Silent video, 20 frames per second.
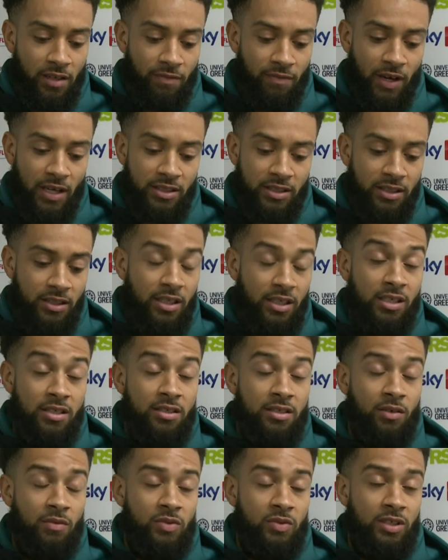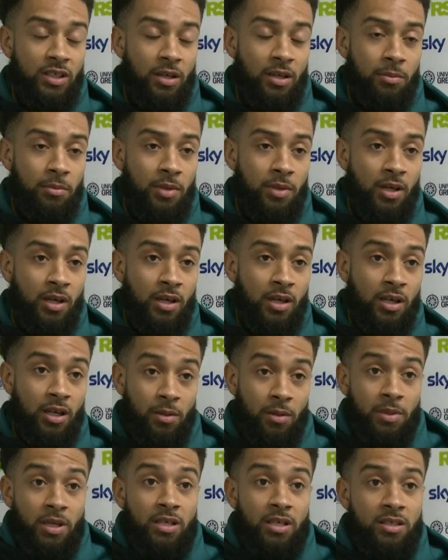any advice he needs, obviously
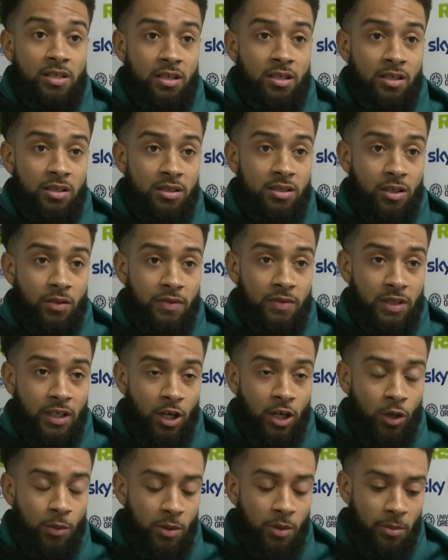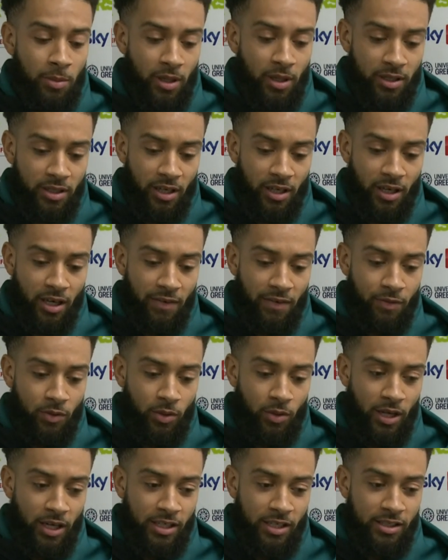I'm here to obviously help him. But I
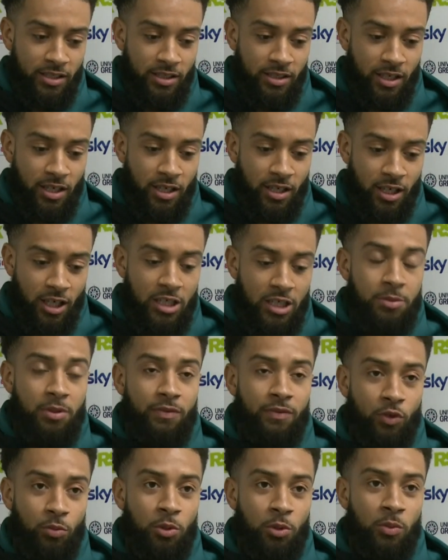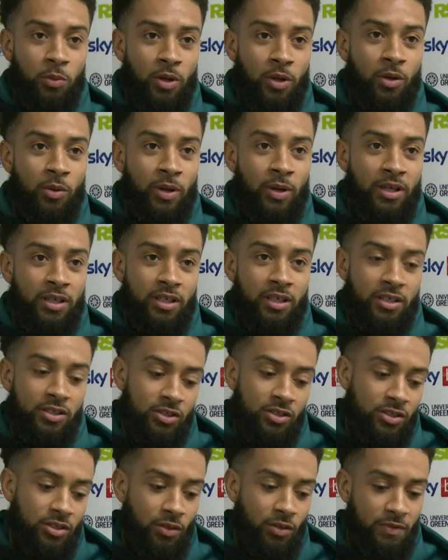feel like he's performing well, and
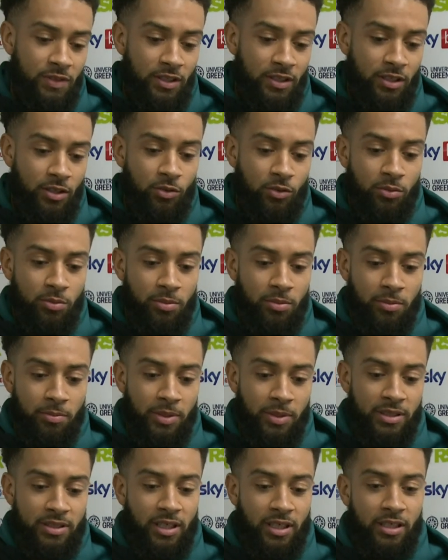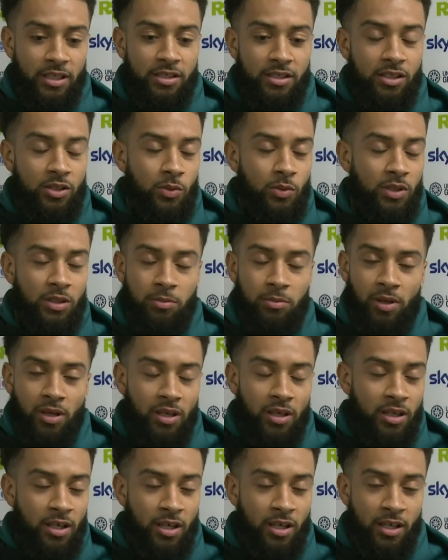it's just obviously little bits that he needs to tweak,
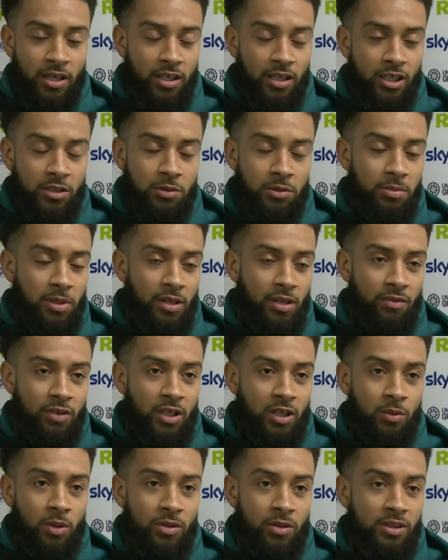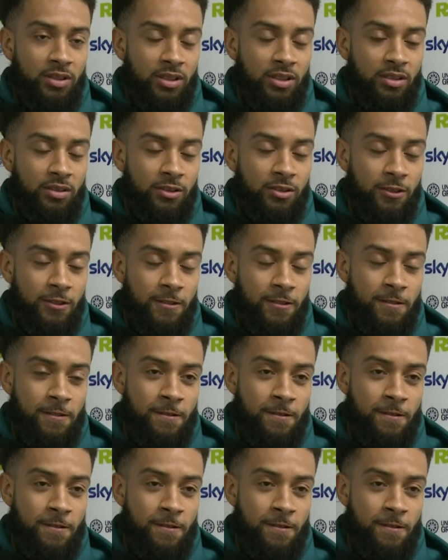but he's been playing really well this season.